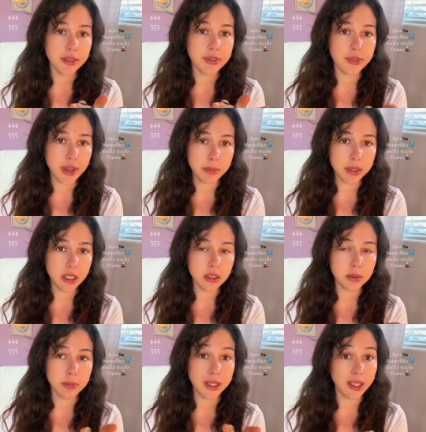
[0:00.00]

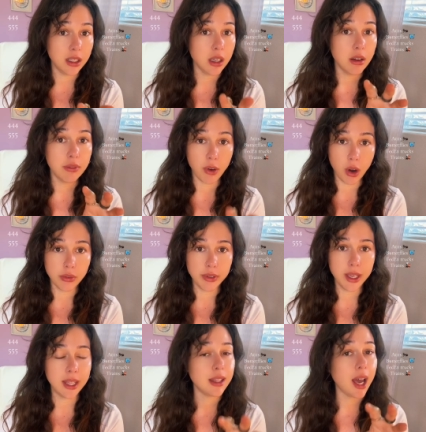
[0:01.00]
feminines begin
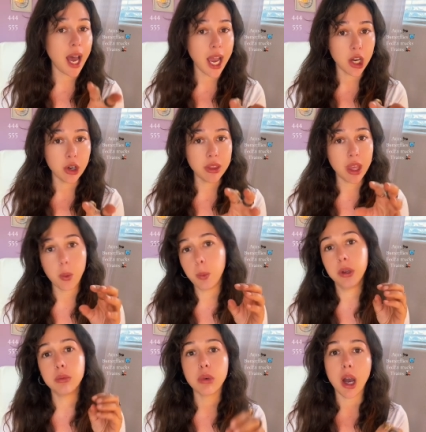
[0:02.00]
evolving and the higher that
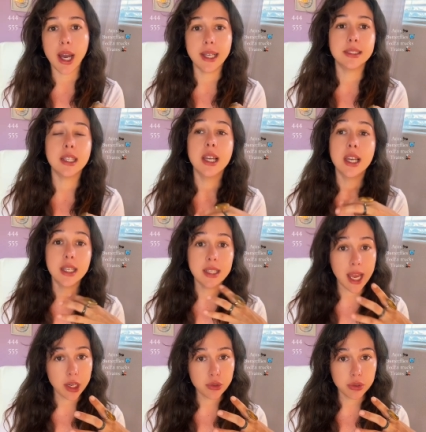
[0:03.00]
we rise,
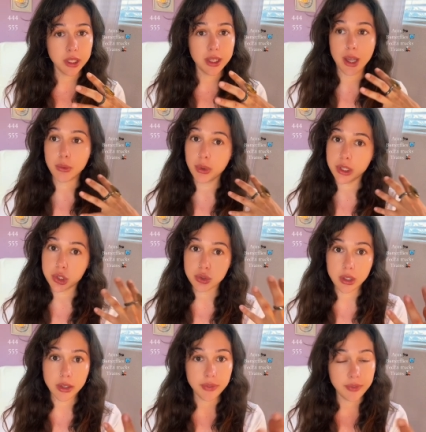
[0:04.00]
naturally that red
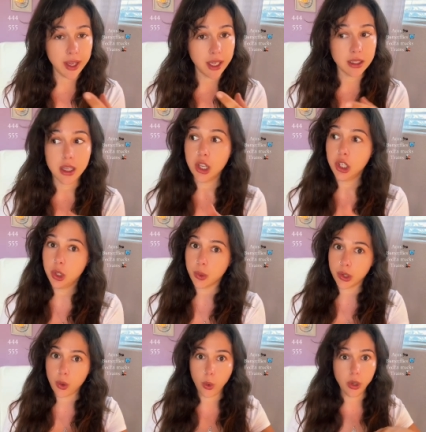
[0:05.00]
string of fate, you're
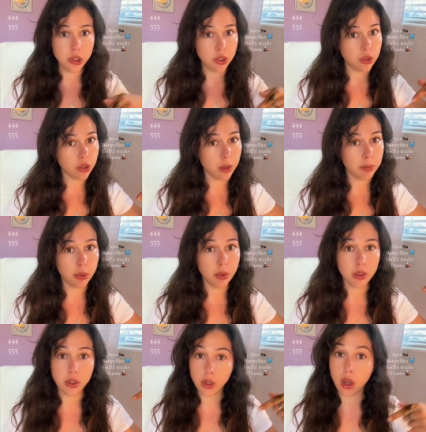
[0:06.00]
going to start
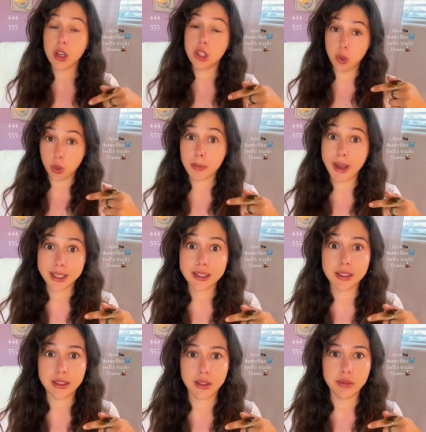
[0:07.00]
pulling along your
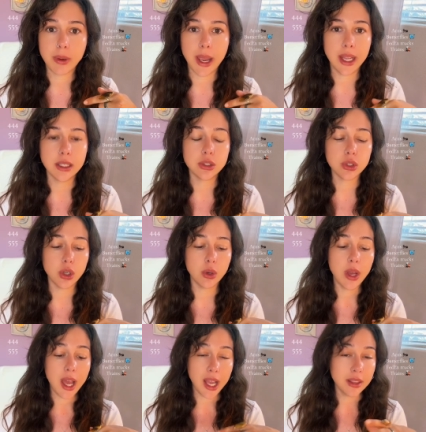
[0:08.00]
masculine, right? So
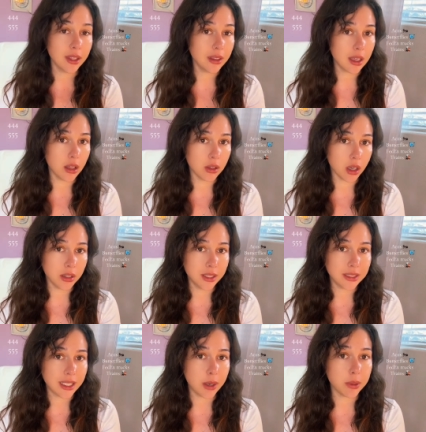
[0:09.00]
I think that a lot of these
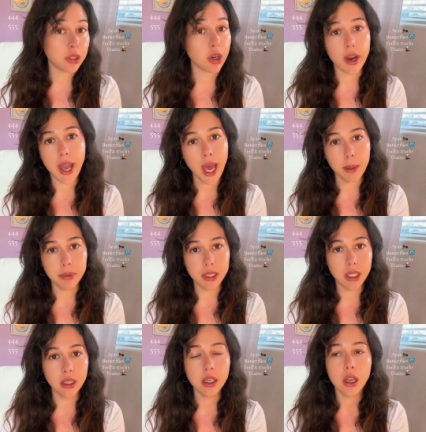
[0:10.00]
towers are
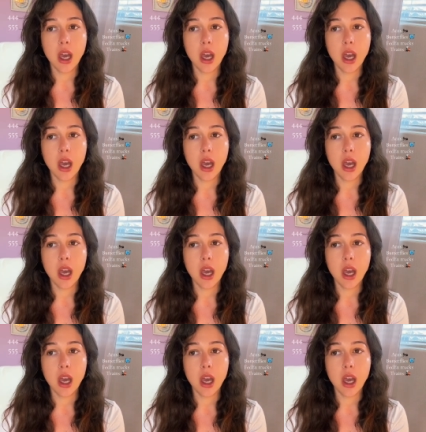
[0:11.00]
happening